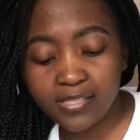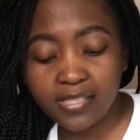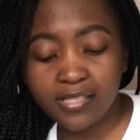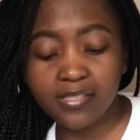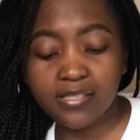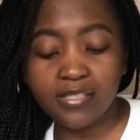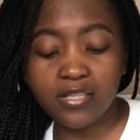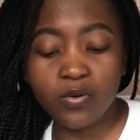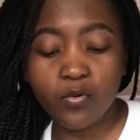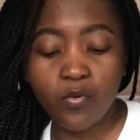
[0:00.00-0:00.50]
is
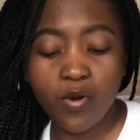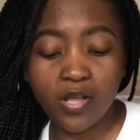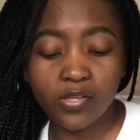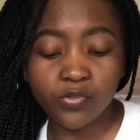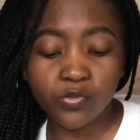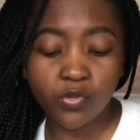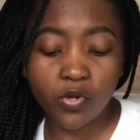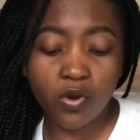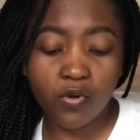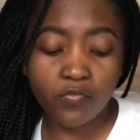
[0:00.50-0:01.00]
it a
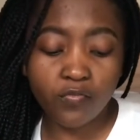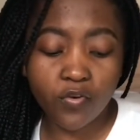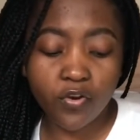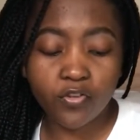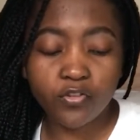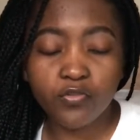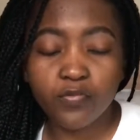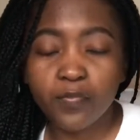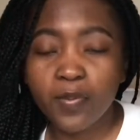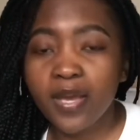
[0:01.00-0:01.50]
once off or
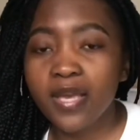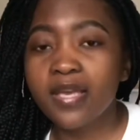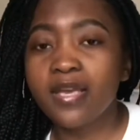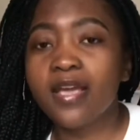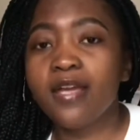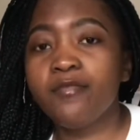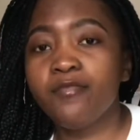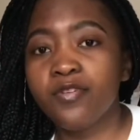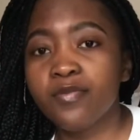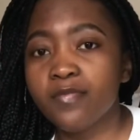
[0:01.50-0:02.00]
you pay
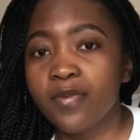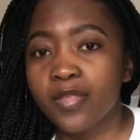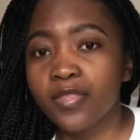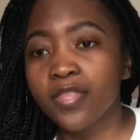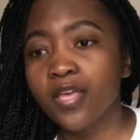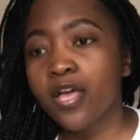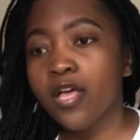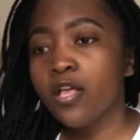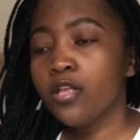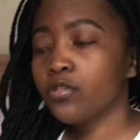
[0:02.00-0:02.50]
every month?
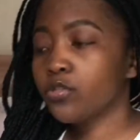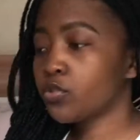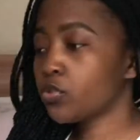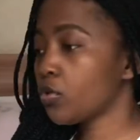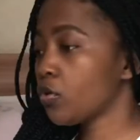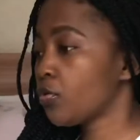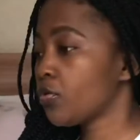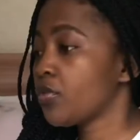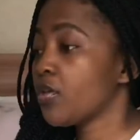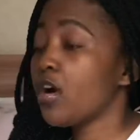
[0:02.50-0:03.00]

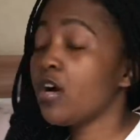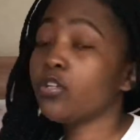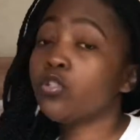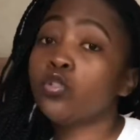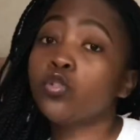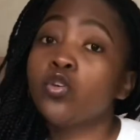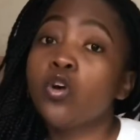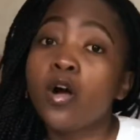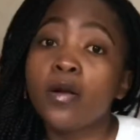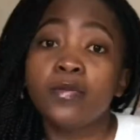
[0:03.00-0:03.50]
So there are
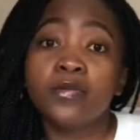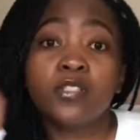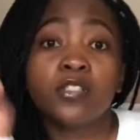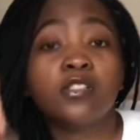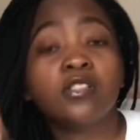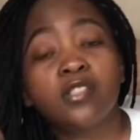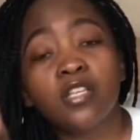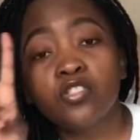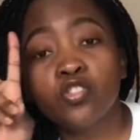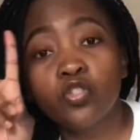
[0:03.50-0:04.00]
two
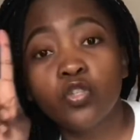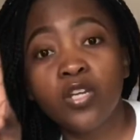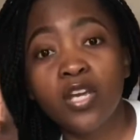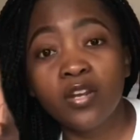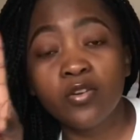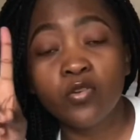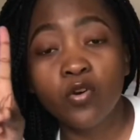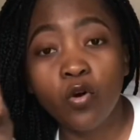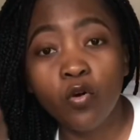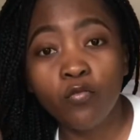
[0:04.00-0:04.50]
options that you can
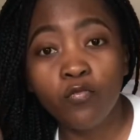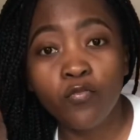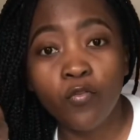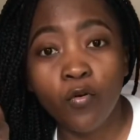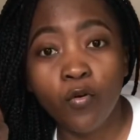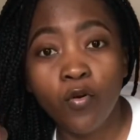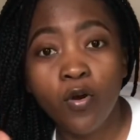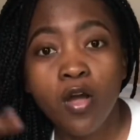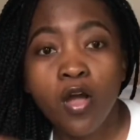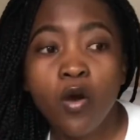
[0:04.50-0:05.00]
go
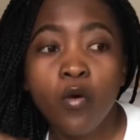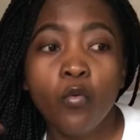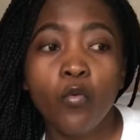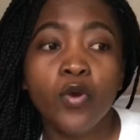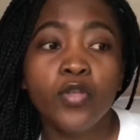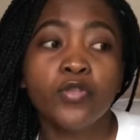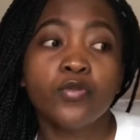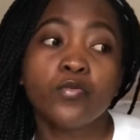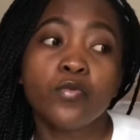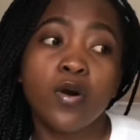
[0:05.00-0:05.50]
for
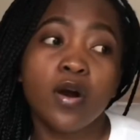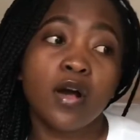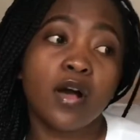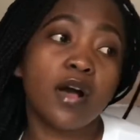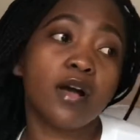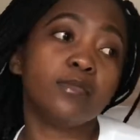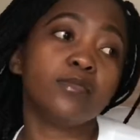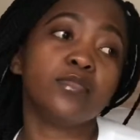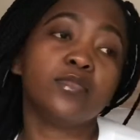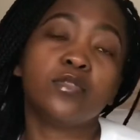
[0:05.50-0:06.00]
when you
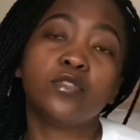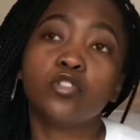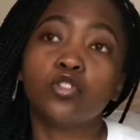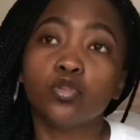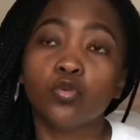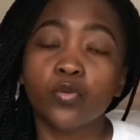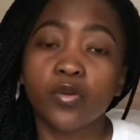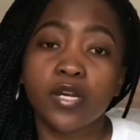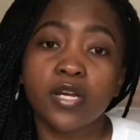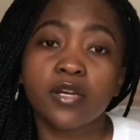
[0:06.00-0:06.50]
are
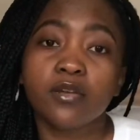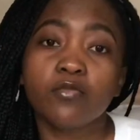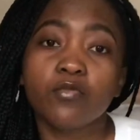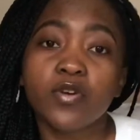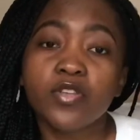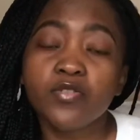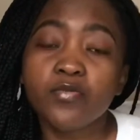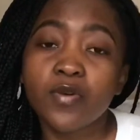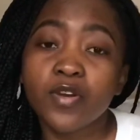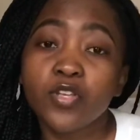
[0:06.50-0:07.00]

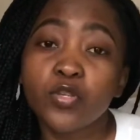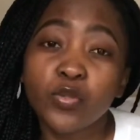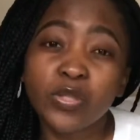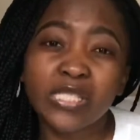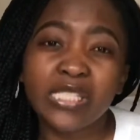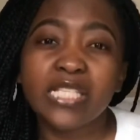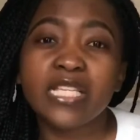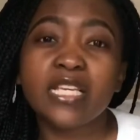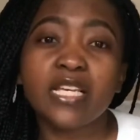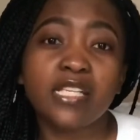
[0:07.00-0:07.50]

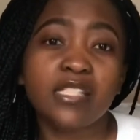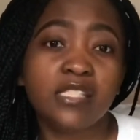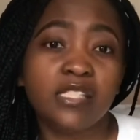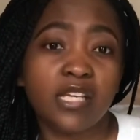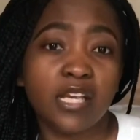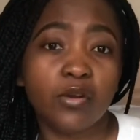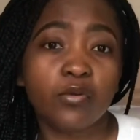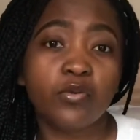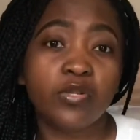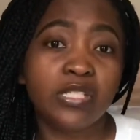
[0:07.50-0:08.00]
using Easy
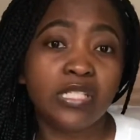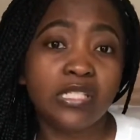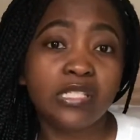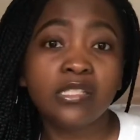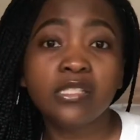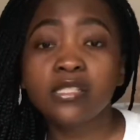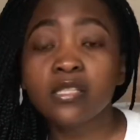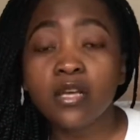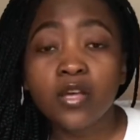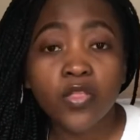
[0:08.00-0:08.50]

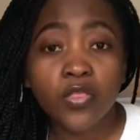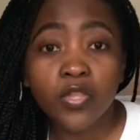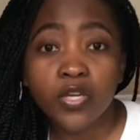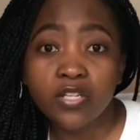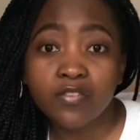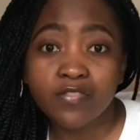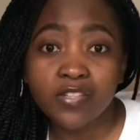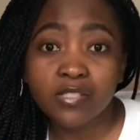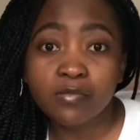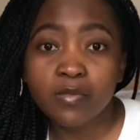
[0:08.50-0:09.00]
Equities, the
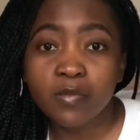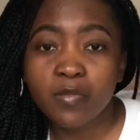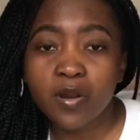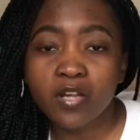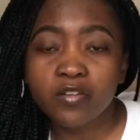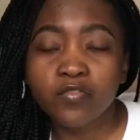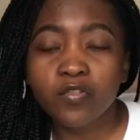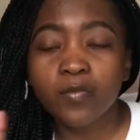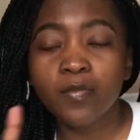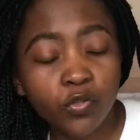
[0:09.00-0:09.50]
investment
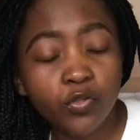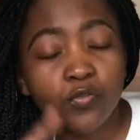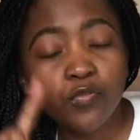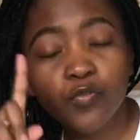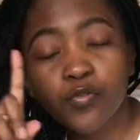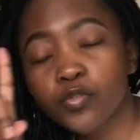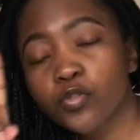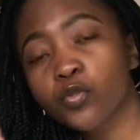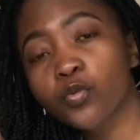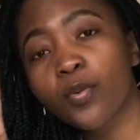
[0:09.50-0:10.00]
platform. So the
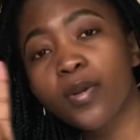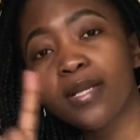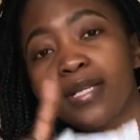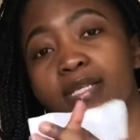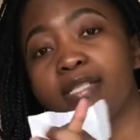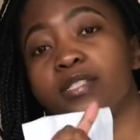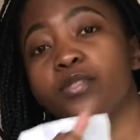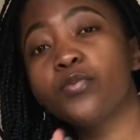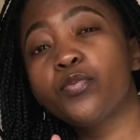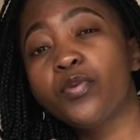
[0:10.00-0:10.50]
first one
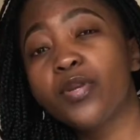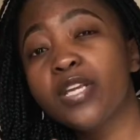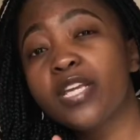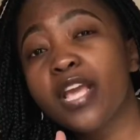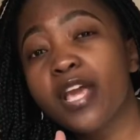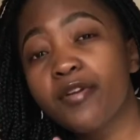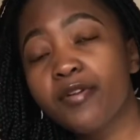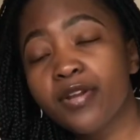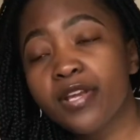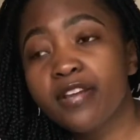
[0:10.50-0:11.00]
is
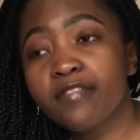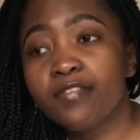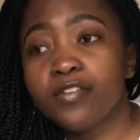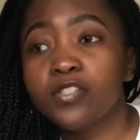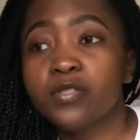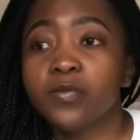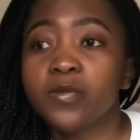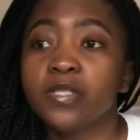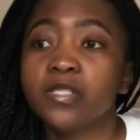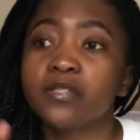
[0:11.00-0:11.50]
recurring
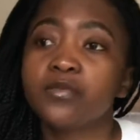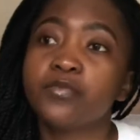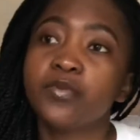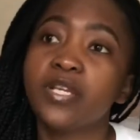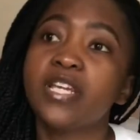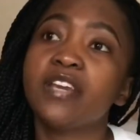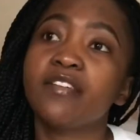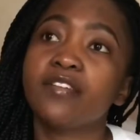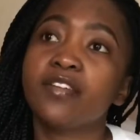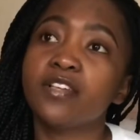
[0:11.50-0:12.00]
investment.
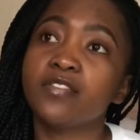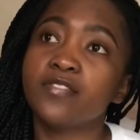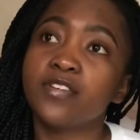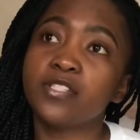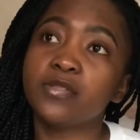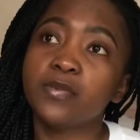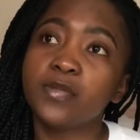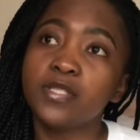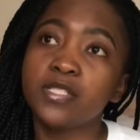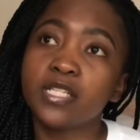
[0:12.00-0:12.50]
Recurring
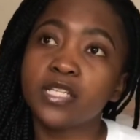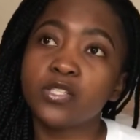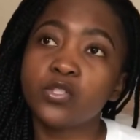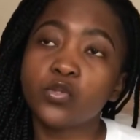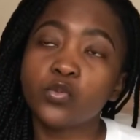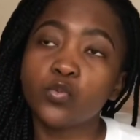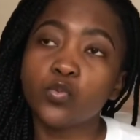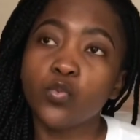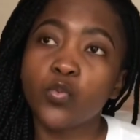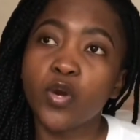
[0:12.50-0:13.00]
investment,
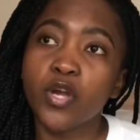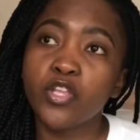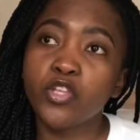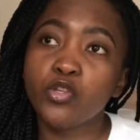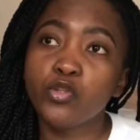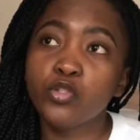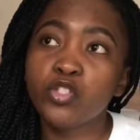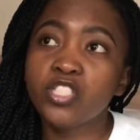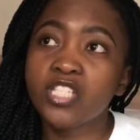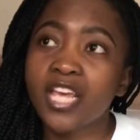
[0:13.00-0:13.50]
it's where
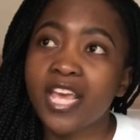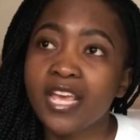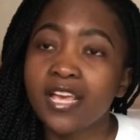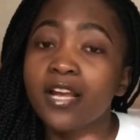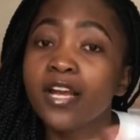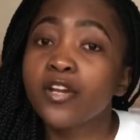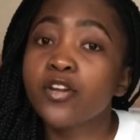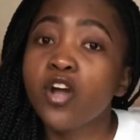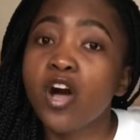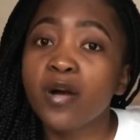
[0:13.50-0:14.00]
you take
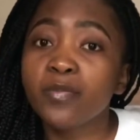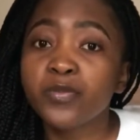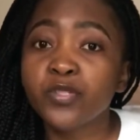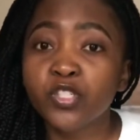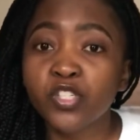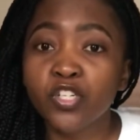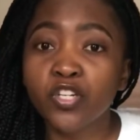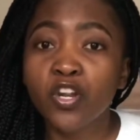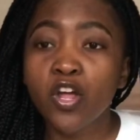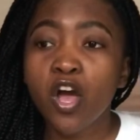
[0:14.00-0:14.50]
an
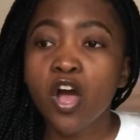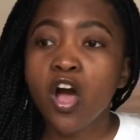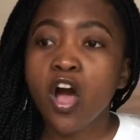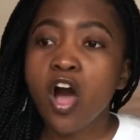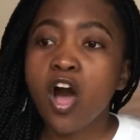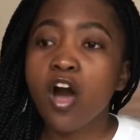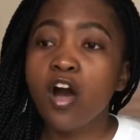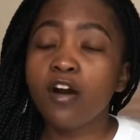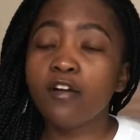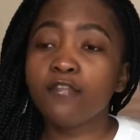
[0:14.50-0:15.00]
option
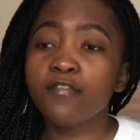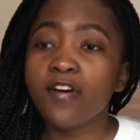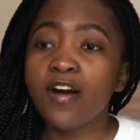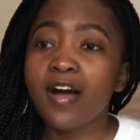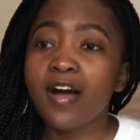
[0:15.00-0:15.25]
of